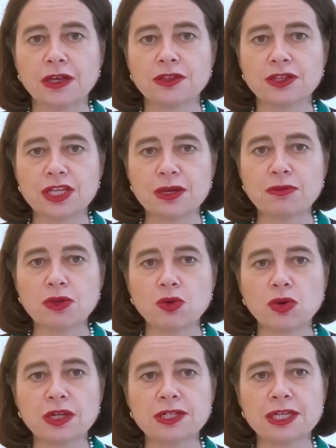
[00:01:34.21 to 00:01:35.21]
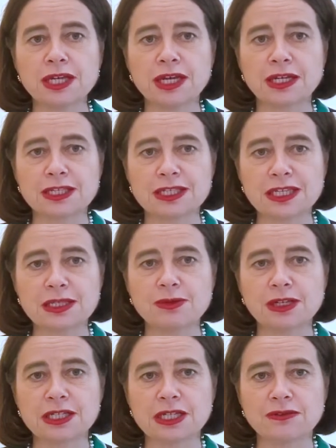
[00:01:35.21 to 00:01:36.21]
The depth, quality and
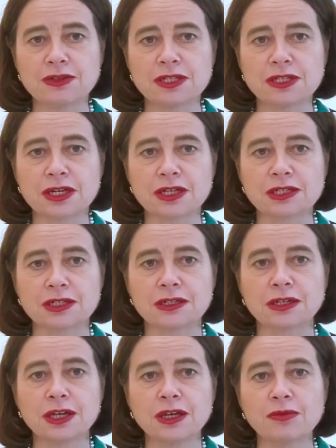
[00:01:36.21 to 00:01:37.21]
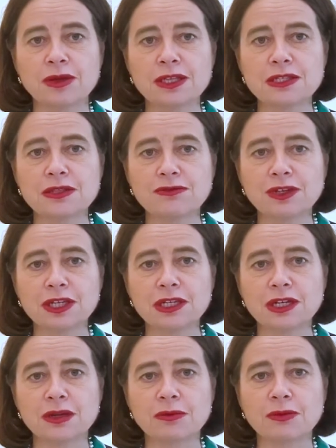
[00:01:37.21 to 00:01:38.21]
accessibility of this data means that
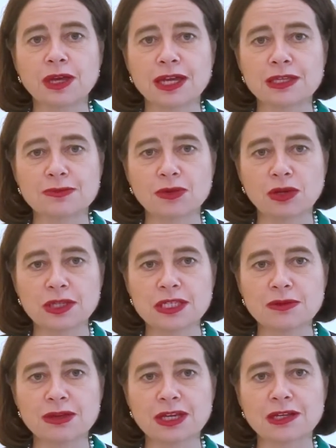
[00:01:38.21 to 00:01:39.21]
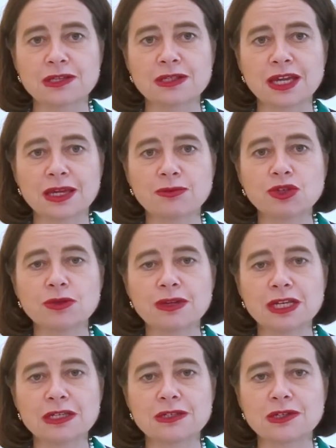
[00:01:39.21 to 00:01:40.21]
Vietnam has policymakers able to
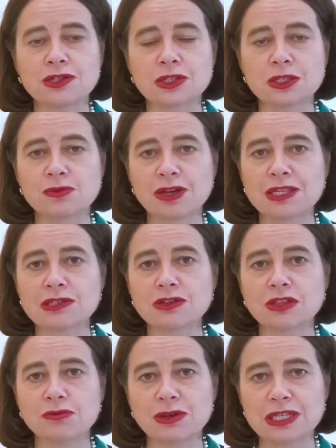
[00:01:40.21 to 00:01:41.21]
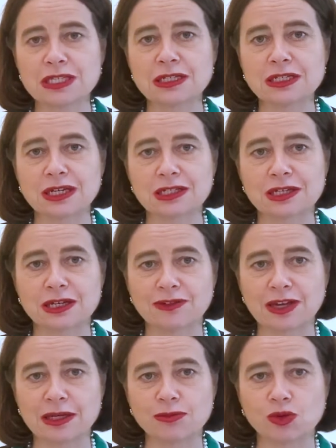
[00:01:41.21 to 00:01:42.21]
make decisions based on the best data
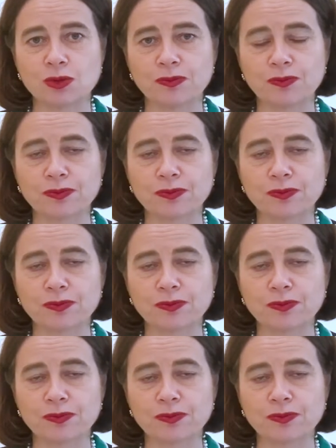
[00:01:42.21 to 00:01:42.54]
available.